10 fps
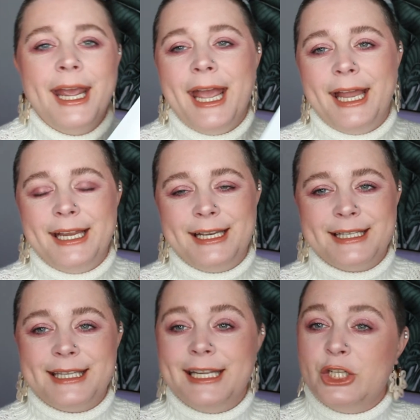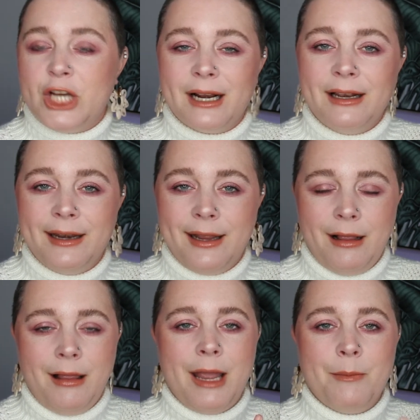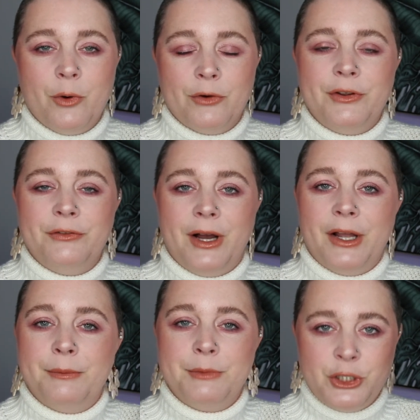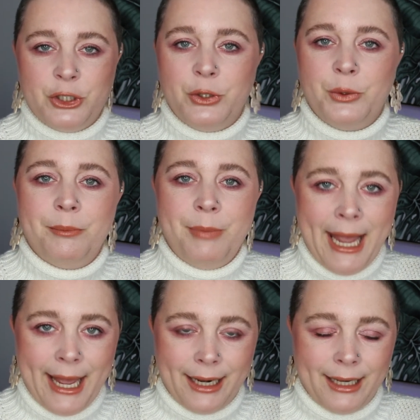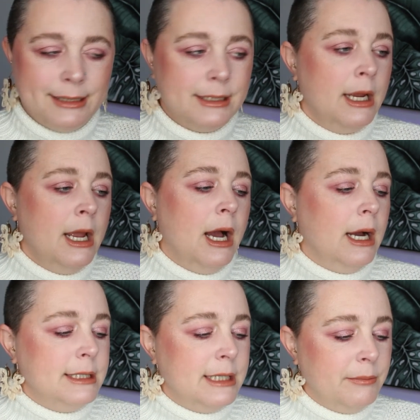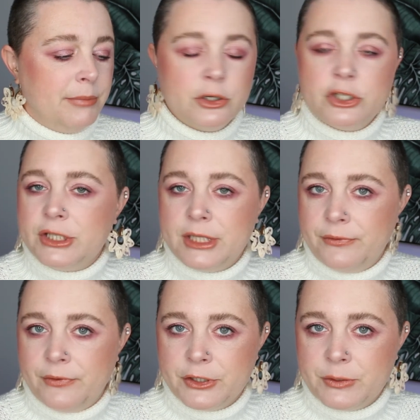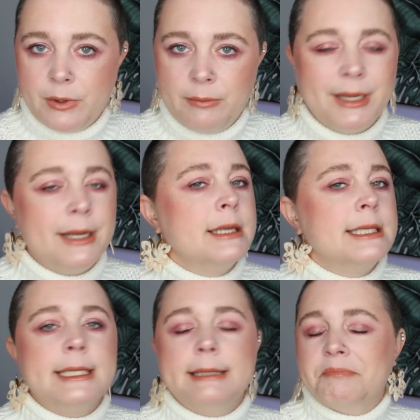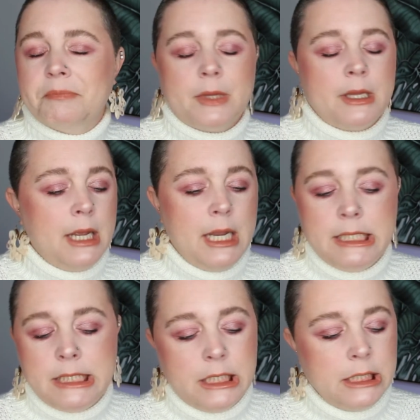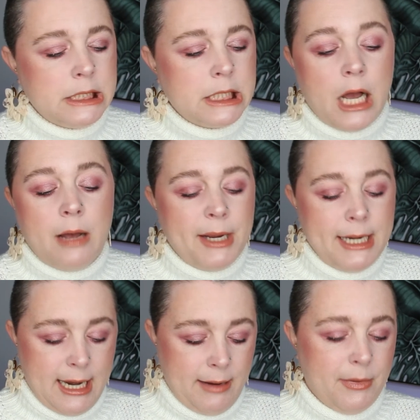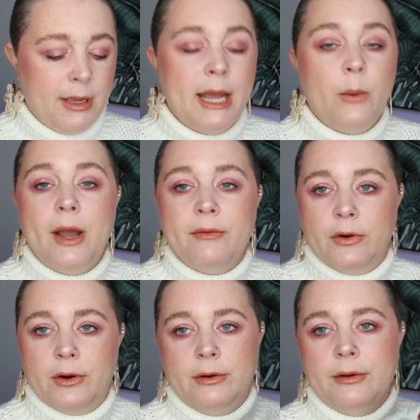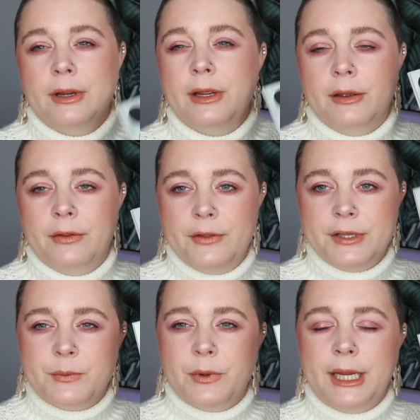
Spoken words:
and it is the Jaclyn Hill and Morphe Volume 2 palette. I didn't purchase the first one because it didn't call my name. However, this one